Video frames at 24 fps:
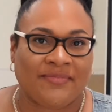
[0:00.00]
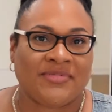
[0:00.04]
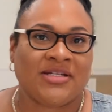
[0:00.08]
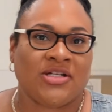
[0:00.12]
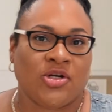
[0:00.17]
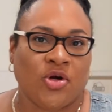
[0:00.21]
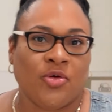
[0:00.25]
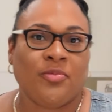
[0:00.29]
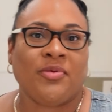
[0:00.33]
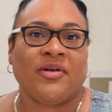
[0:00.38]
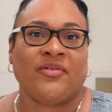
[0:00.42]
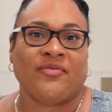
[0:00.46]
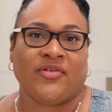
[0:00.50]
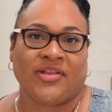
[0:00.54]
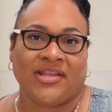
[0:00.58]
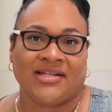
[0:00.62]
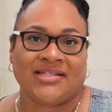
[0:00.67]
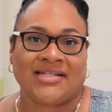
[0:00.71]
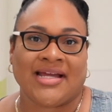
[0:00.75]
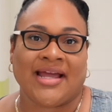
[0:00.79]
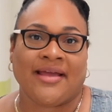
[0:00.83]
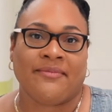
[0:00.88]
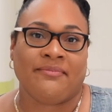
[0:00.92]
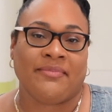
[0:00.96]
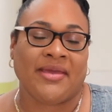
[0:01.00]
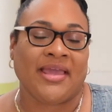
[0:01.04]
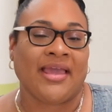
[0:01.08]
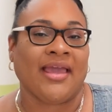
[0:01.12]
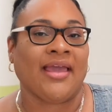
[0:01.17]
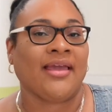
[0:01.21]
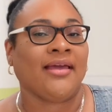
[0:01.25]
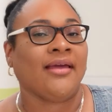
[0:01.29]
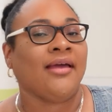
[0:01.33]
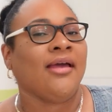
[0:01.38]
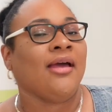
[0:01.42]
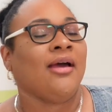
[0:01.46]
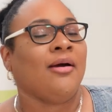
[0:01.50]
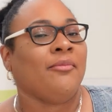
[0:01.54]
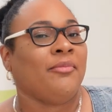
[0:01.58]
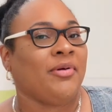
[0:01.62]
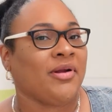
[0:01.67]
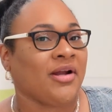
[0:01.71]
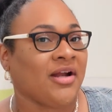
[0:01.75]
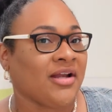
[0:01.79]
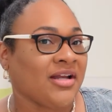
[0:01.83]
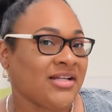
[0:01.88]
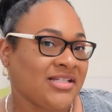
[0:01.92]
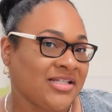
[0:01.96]
it open for the time being. But
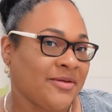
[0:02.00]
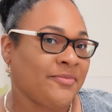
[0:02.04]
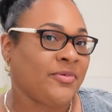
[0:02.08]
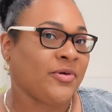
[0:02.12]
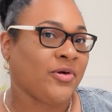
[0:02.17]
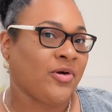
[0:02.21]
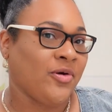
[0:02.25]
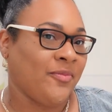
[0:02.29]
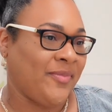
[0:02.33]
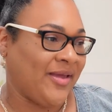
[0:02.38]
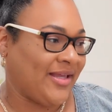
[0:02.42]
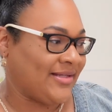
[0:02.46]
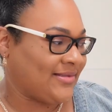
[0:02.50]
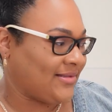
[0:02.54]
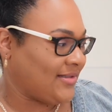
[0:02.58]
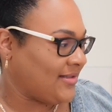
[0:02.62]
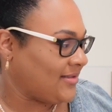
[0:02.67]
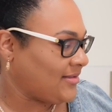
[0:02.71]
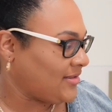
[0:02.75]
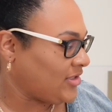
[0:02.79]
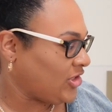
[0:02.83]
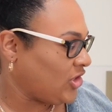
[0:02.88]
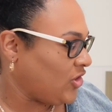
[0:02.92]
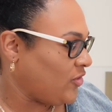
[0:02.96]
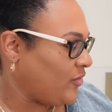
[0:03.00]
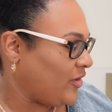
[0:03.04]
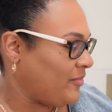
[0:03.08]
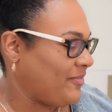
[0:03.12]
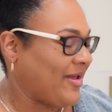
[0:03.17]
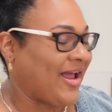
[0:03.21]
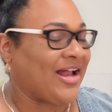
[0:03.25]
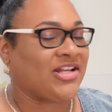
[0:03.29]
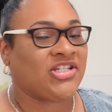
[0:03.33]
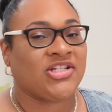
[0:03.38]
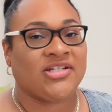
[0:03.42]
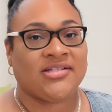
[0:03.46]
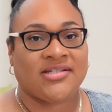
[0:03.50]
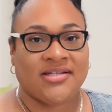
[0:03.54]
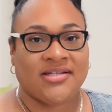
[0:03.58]
on a typical basis, you would badge into